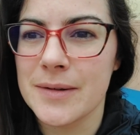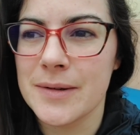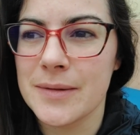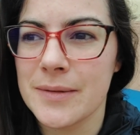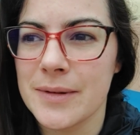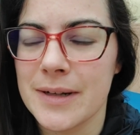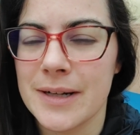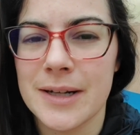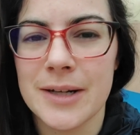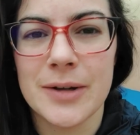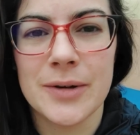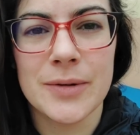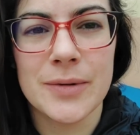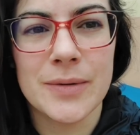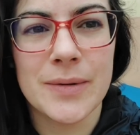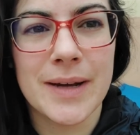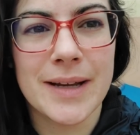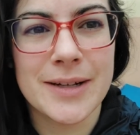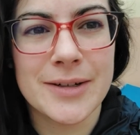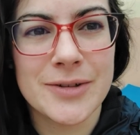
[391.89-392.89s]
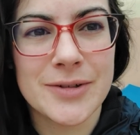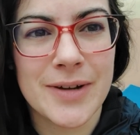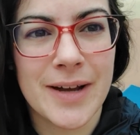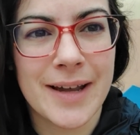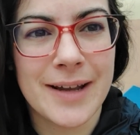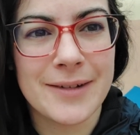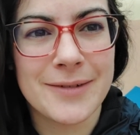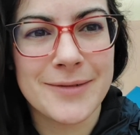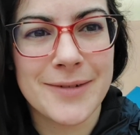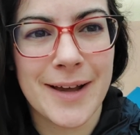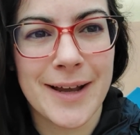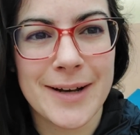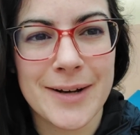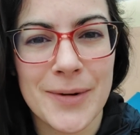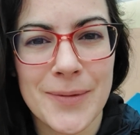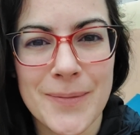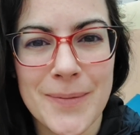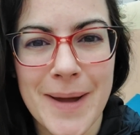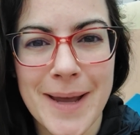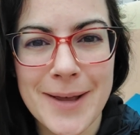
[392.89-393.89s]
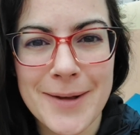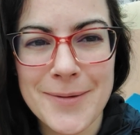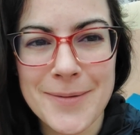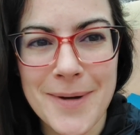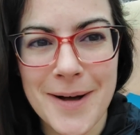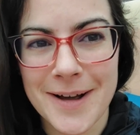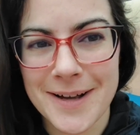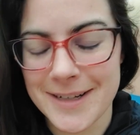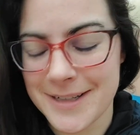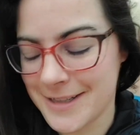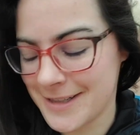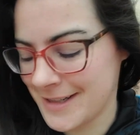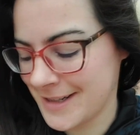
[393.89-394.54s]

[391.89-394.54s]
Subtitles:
we're going to go and try and find a whale watch.